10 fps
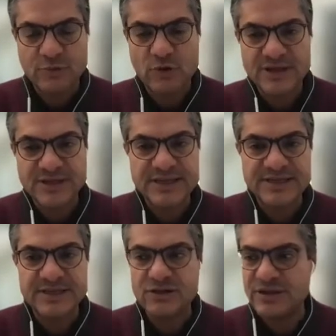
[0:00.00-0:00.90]

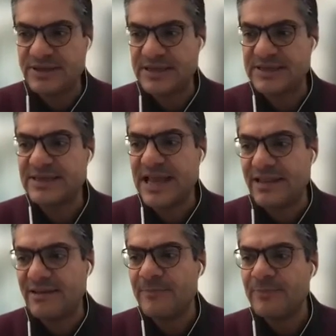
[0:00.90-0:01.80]
process to this
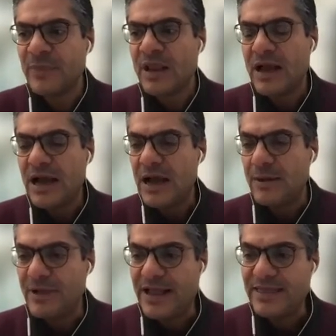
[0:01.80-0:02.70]
extent?
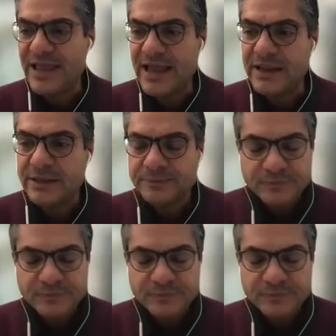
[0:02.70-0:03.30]
And then